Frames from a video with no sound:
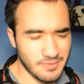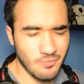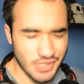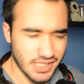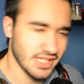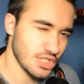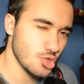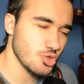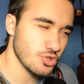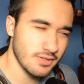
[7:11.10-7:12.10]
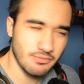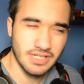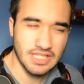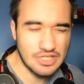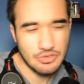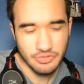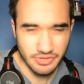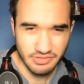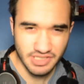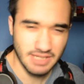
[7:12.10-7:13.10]
Once again, you shouldn't really
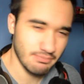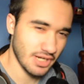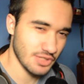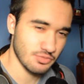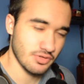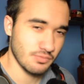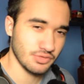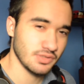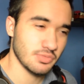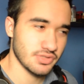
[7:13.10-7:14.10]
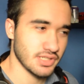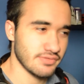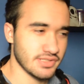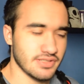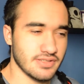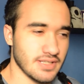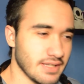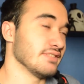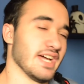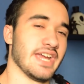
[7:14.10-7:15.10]
use the same password on multiple services.
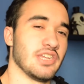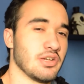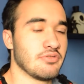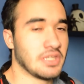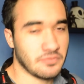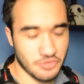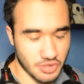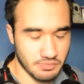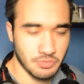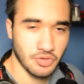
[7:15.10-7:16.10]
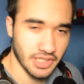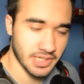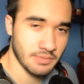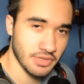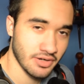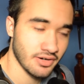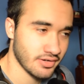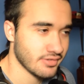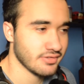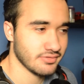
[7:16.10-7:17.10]
I know that for some people that can be
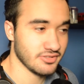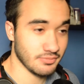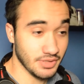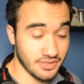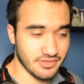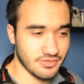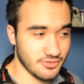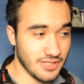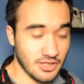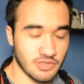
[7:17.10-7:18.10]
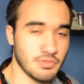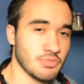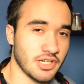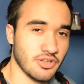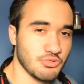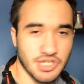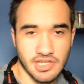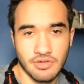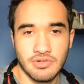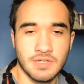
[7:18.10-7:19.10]
hard, because a lot of people are not really
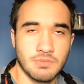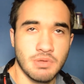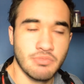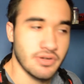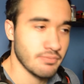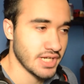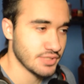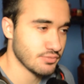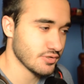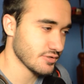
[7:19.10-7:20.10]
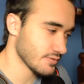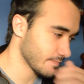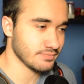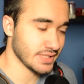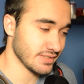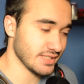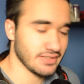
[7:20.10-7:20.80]
that good at remembering passwords. But